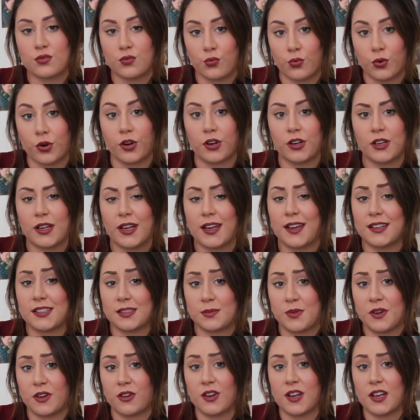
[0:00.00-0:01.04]
work
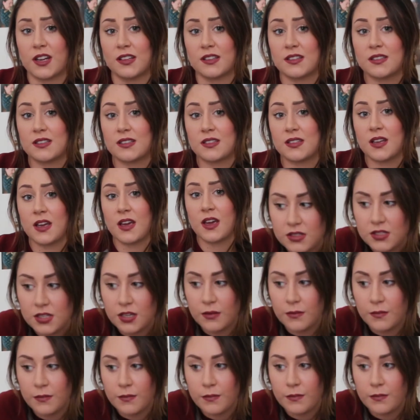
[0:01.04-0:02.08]
experience
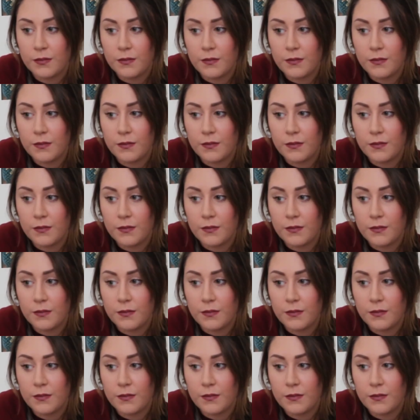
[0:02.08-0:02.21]
to